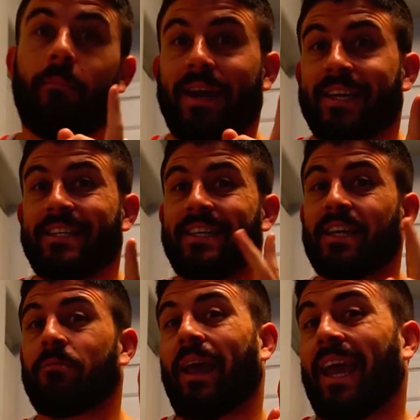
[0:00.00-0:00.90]

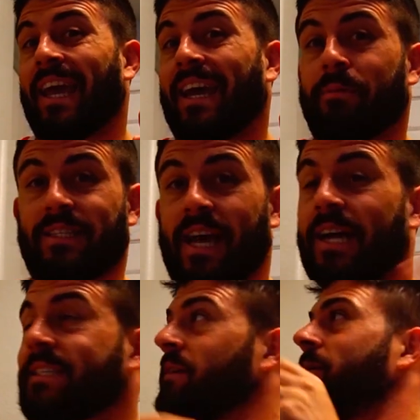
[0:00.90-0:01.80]
magnesium and
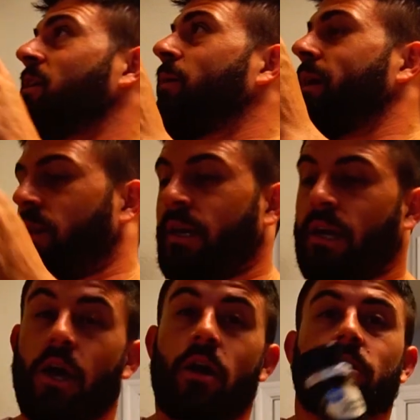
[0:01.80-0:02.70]
potassium in quickly.
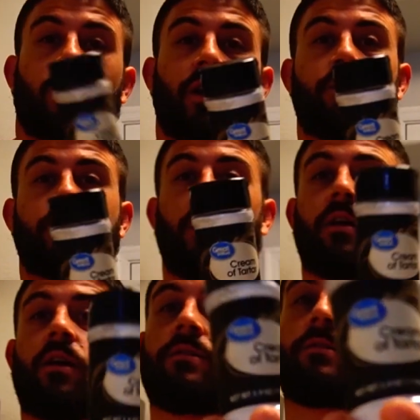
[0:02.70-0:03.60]
Cream of tartar,